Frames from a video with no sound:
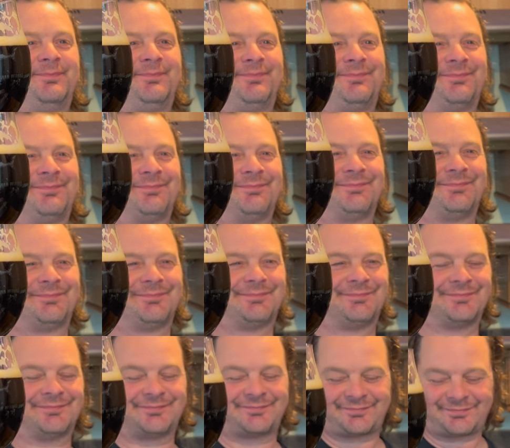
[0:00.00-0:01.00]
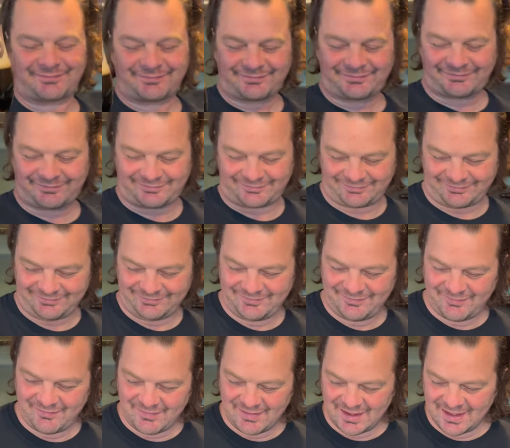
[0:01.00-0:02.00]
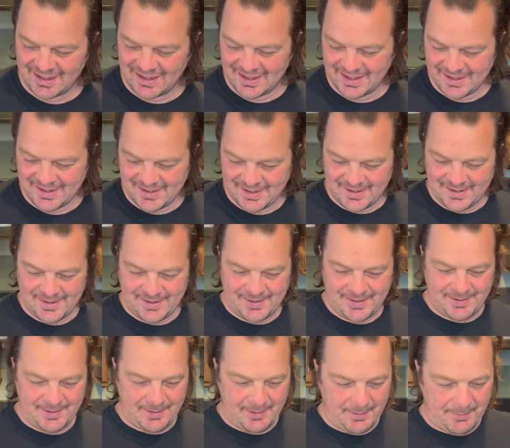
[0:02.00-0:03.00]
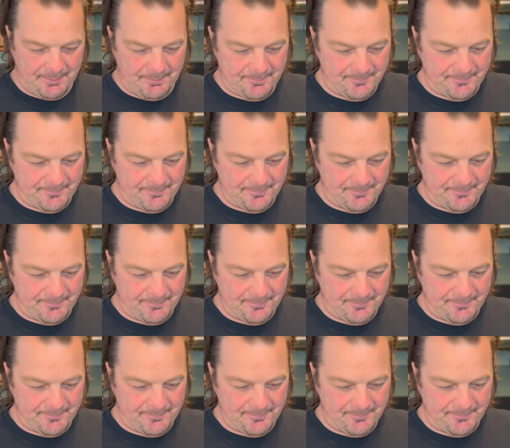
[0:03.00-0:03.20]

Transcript: (no one is talking)